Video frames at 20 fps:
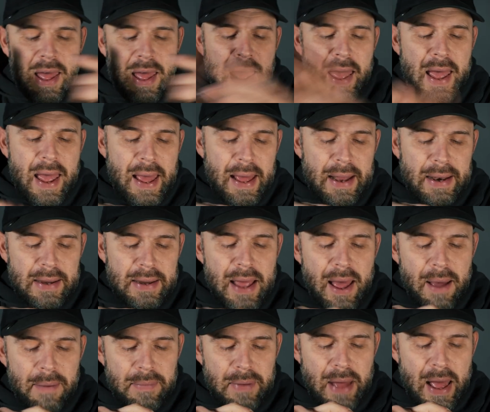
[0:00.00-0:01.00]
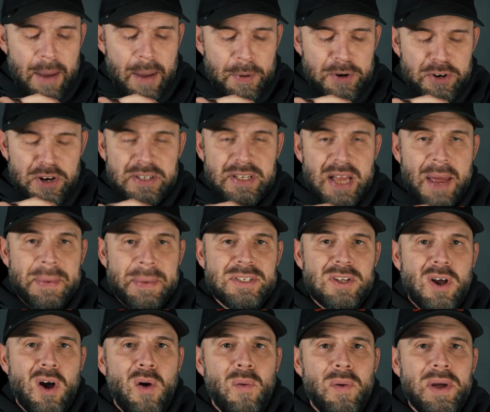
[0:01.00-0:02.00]
And yeah, I appreciate your time as
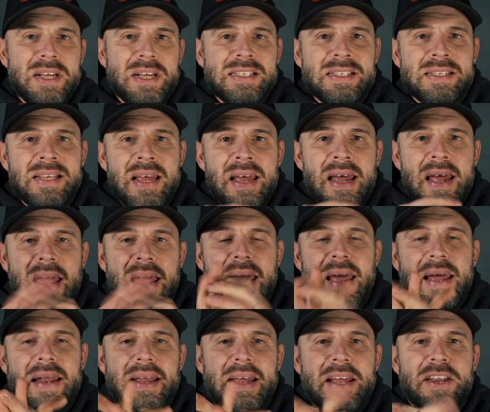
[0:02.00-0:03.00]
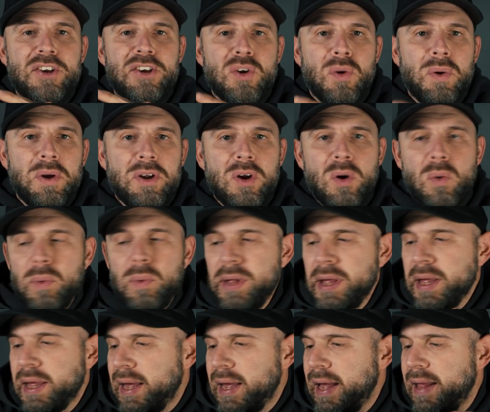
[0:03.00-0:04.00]
always and enjoy your
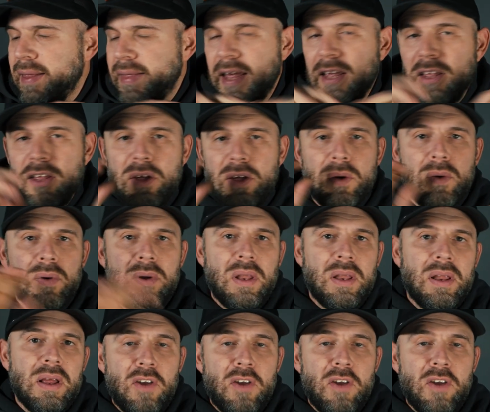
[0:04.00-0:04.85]
week. And thank you.